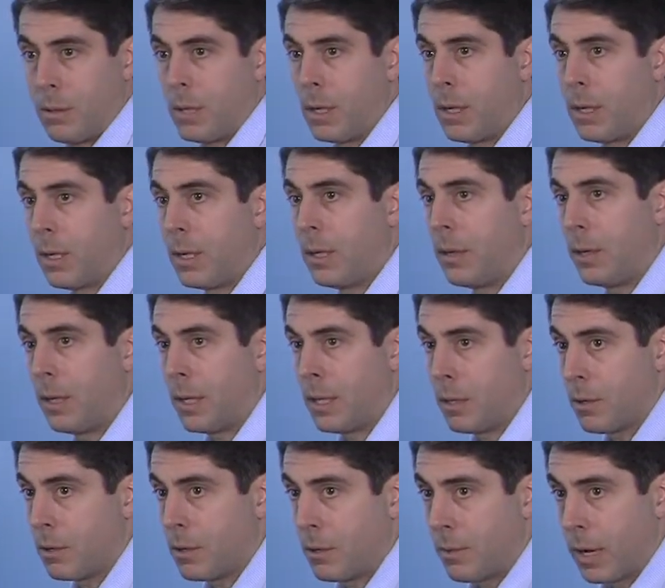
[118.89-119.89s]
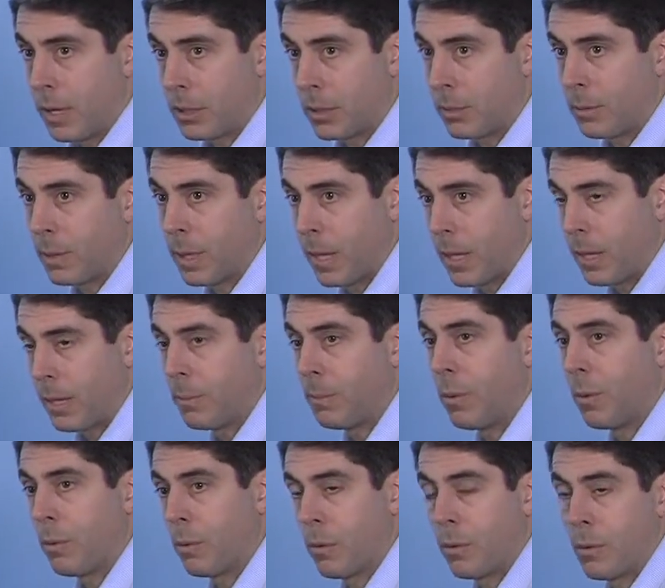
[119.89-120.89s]
in either direction, but I think
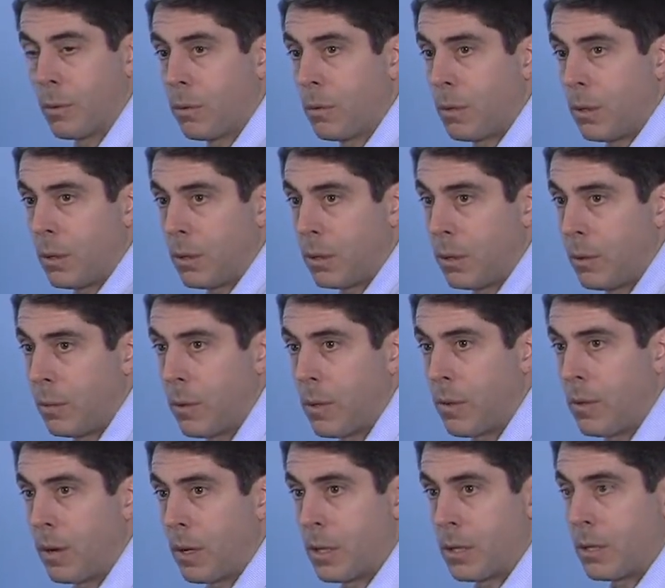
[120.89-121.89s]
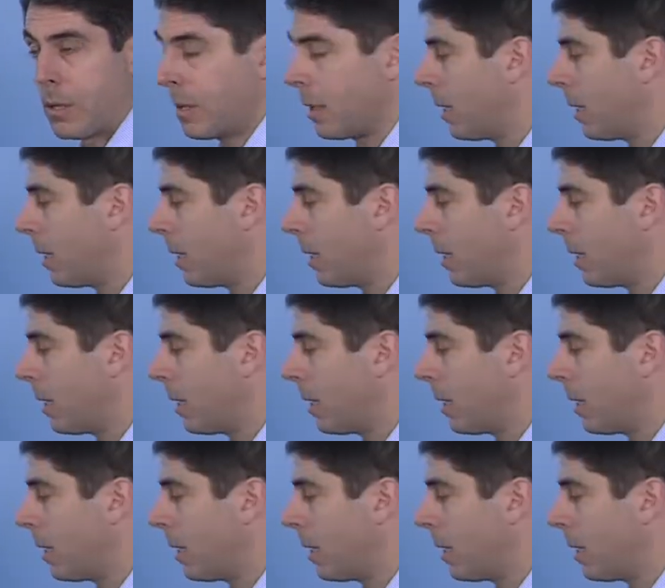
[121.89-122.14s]
both, you know, whether it's